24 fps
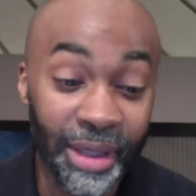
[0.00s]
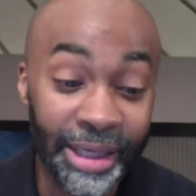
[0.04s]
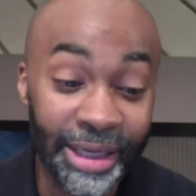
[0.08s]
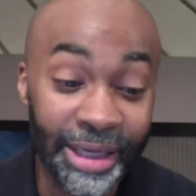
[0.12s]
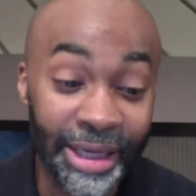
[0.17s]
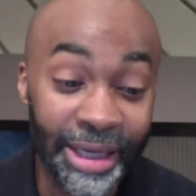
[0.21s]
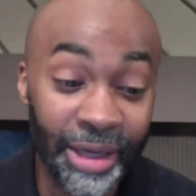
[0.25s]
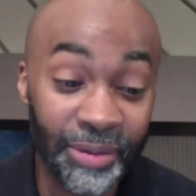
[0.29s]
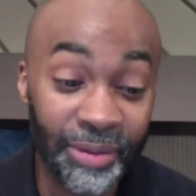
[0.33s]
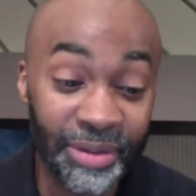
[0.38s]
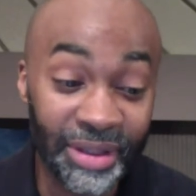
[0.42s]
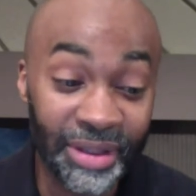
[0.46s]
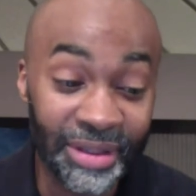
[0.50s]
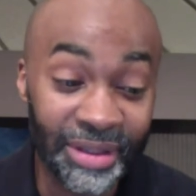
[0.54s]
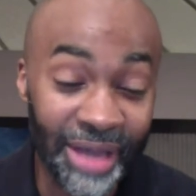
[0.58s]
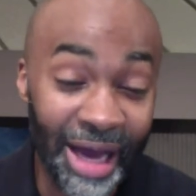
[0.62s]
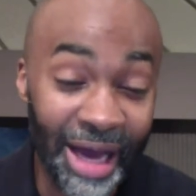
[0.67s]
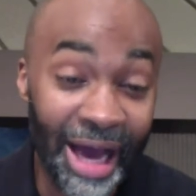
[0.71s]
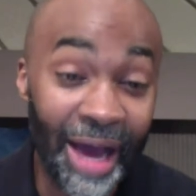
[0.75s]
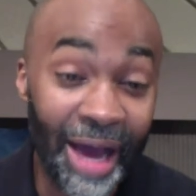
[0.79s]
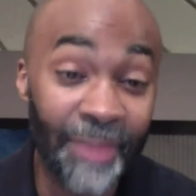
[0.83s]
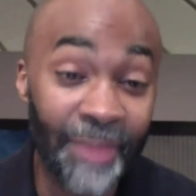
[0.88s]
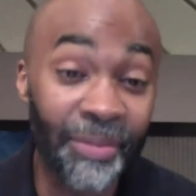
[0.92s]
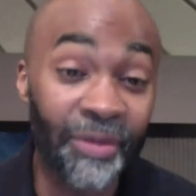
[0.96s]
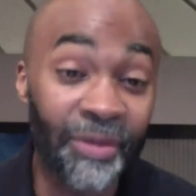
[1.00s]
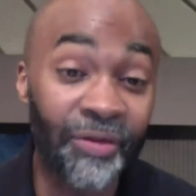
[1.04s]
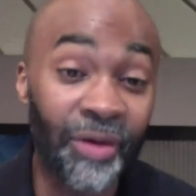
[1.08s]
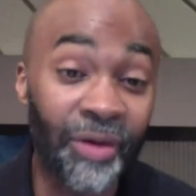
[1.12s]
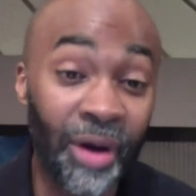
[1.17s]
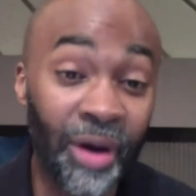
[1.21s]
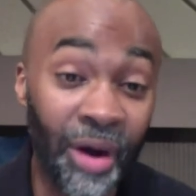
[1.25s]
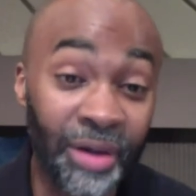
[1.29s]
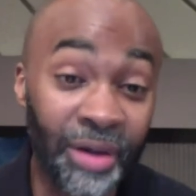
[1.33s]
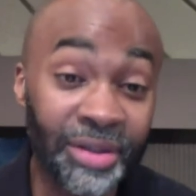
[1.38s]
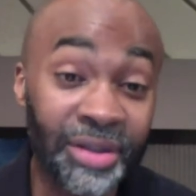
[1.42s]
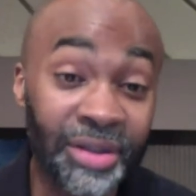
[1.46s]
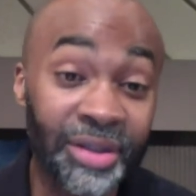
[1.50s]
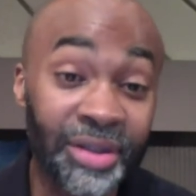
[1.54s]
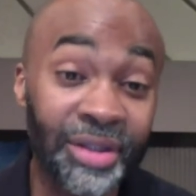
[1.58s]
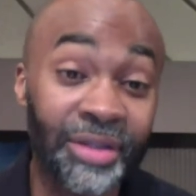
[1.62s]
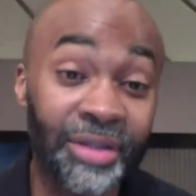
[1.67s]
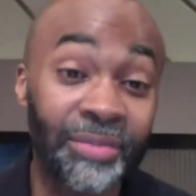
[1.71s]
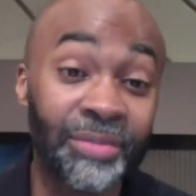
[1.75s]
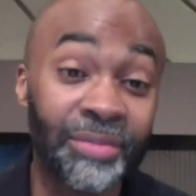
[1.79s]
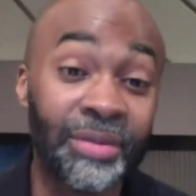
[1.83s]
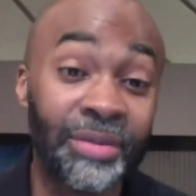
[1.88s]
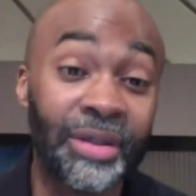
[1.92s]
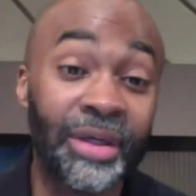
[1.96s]
it was a time of hardship,
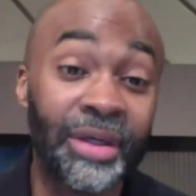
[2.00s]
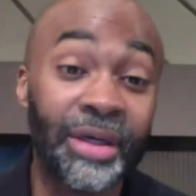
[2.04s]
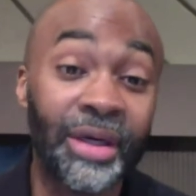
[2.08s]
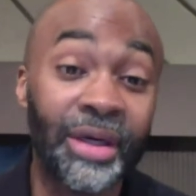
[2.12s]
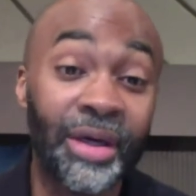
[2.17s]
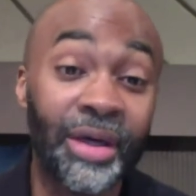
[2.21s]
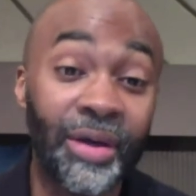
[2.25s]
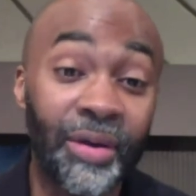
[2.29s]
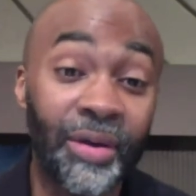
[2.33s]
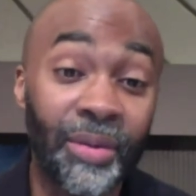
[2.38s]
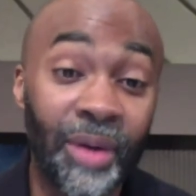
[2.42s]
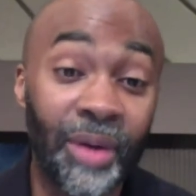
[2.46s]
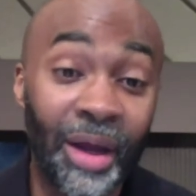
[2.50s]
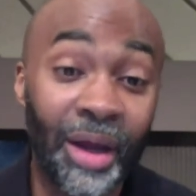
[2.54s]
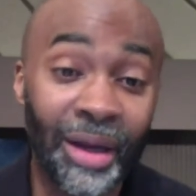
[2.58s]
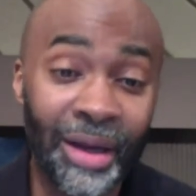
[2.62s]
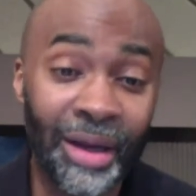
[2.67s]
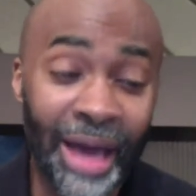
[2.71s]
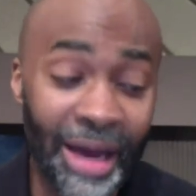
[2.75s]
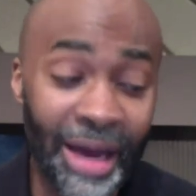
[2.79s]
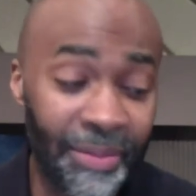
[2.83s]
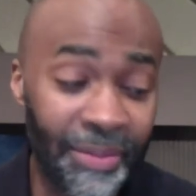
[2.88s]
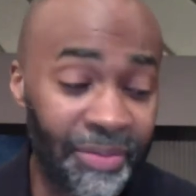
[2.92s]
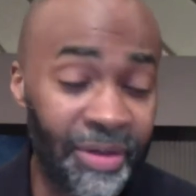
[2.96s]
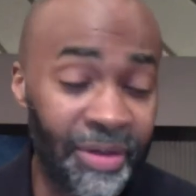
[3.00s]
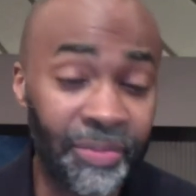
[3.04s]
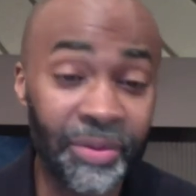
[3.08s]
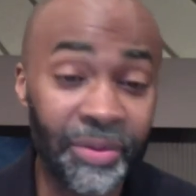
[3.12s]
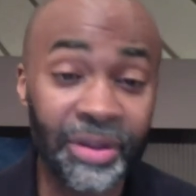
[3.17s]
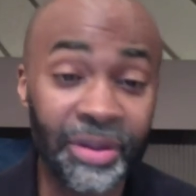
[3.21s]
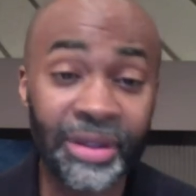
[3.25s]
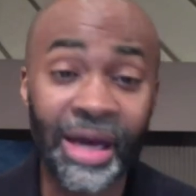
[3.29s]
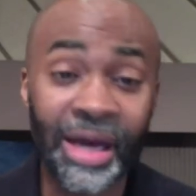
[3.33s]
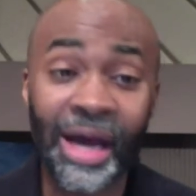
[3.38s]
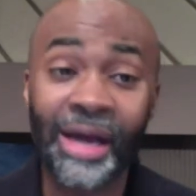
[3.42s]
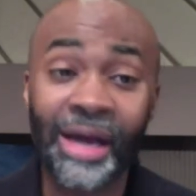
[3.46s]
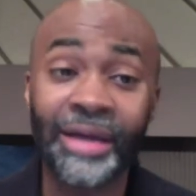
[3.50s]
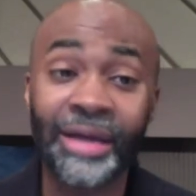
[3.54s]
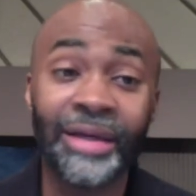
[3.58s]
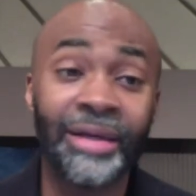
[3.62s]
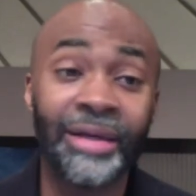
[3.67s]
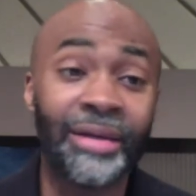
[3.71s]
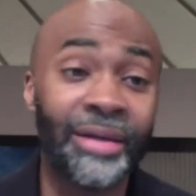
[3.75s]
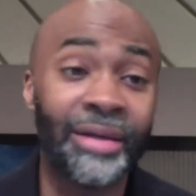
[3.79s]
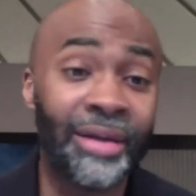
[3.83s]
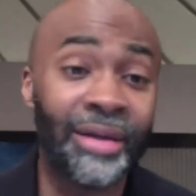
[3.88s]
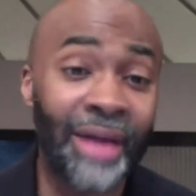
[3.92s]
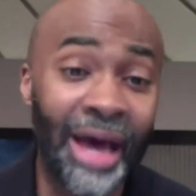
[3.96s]
a lot of people
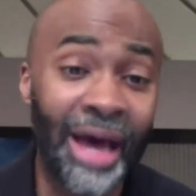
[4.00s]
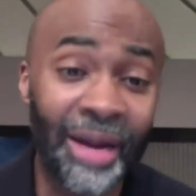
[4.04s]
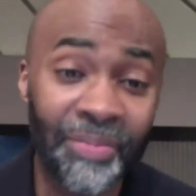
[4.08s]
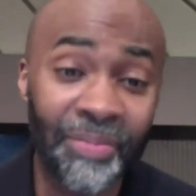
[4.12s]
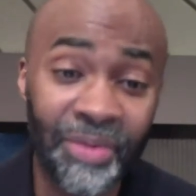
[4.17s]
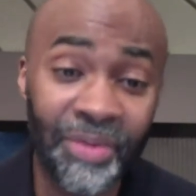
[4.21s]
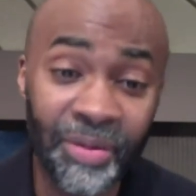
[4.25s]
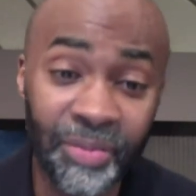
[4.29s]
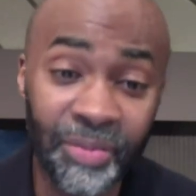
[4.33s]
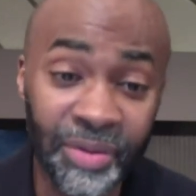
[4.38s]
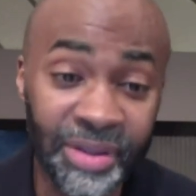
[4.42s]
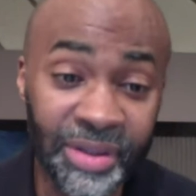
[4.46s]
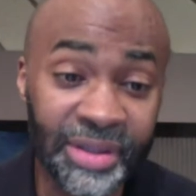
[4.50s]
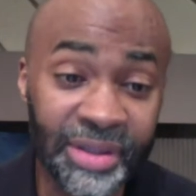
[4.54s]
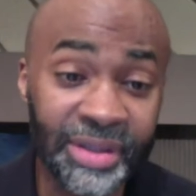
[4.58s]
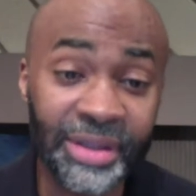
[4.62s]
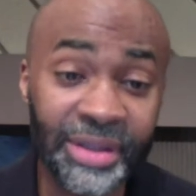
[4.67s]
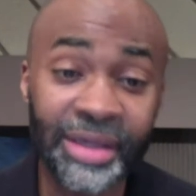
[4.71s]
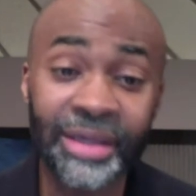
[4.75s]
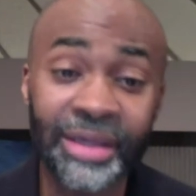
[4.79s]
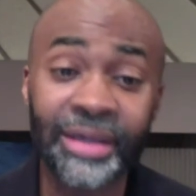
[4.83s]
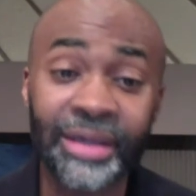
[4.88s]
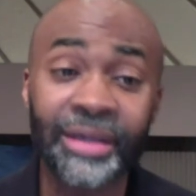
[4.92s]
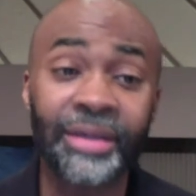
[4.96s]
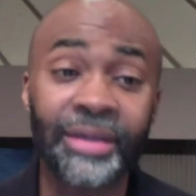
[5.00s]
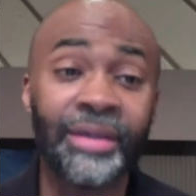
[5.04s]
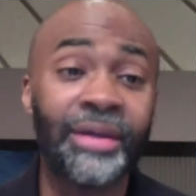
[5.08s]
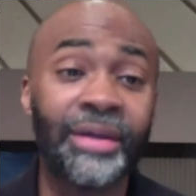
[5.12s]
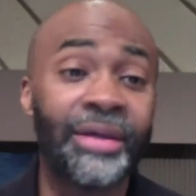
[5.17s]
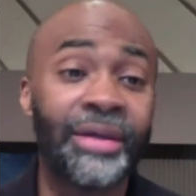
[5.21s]
dying, a lot of people sick.